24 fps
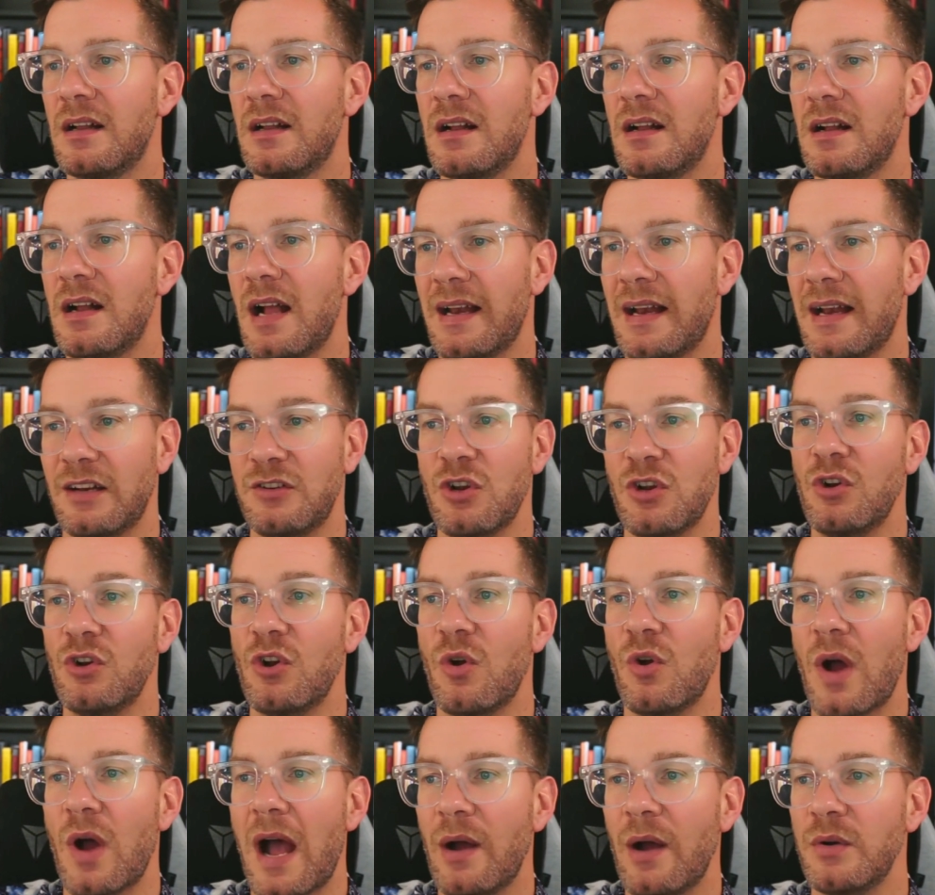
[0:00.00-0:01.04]
And I don't know
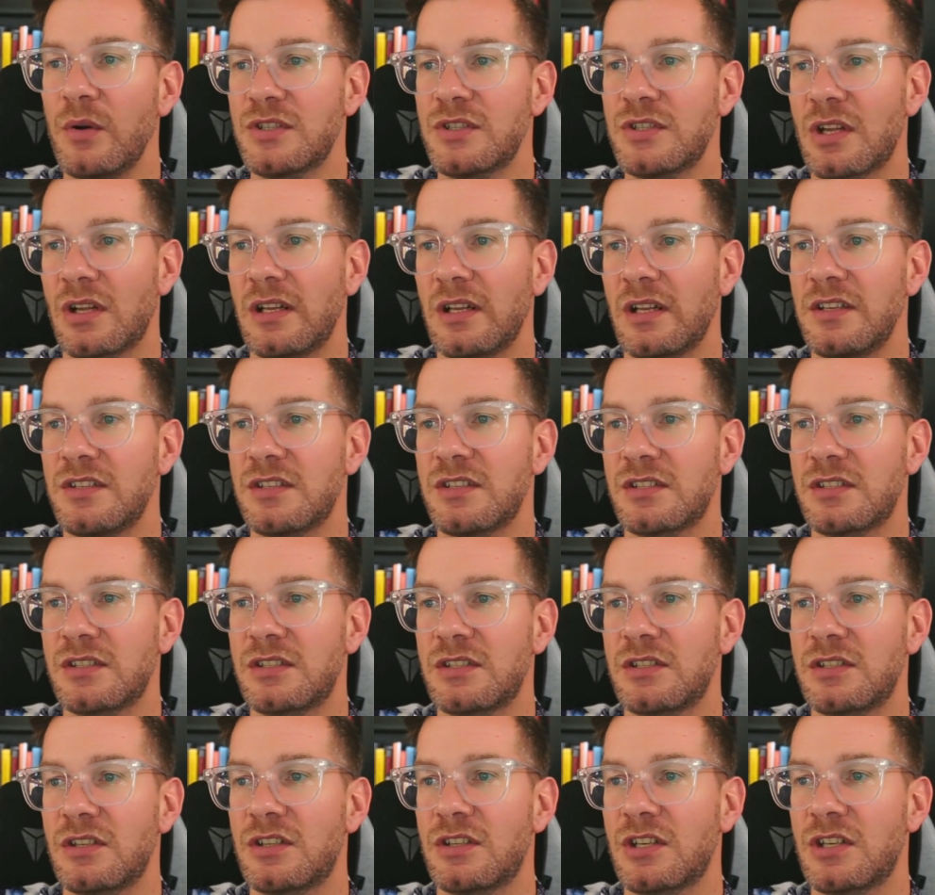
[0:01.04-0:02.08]
how it suddenly
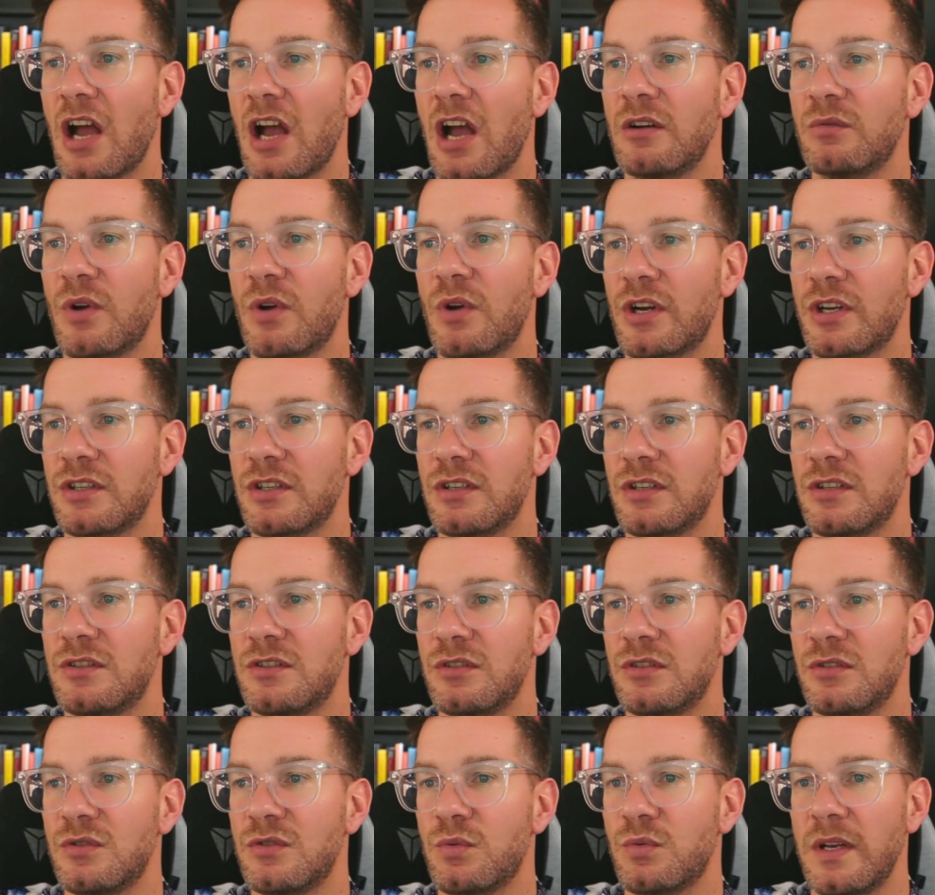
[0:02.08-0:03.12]
skyrocketed
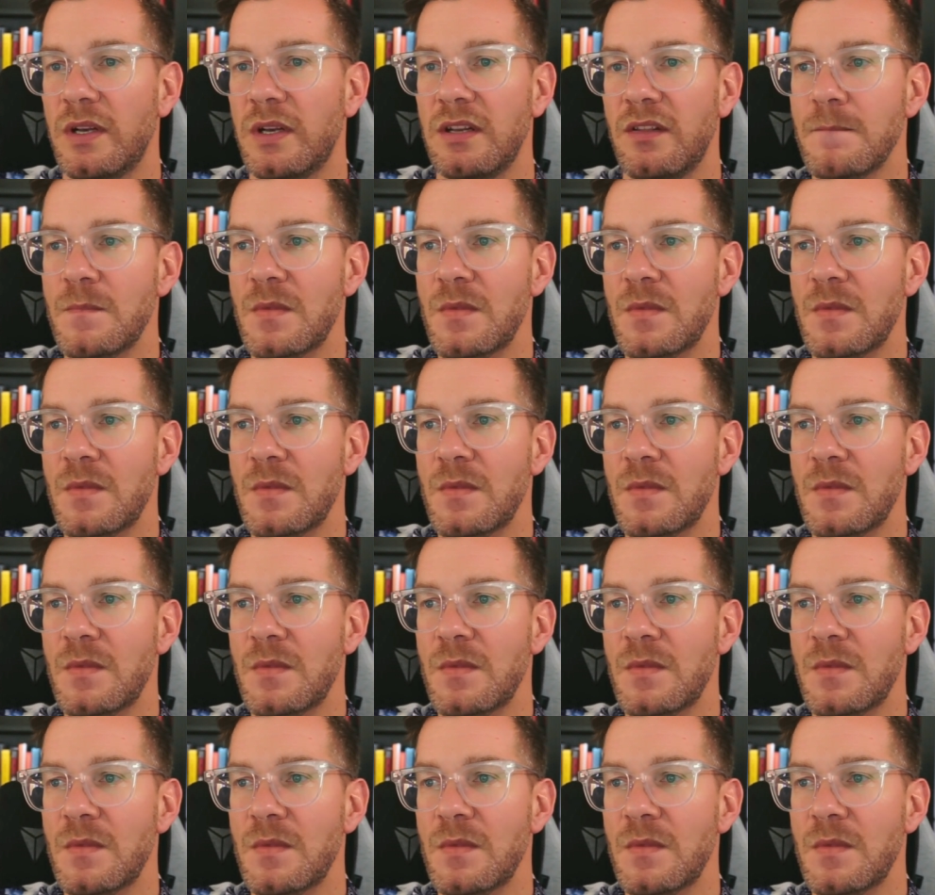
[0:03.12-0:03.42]
to 20.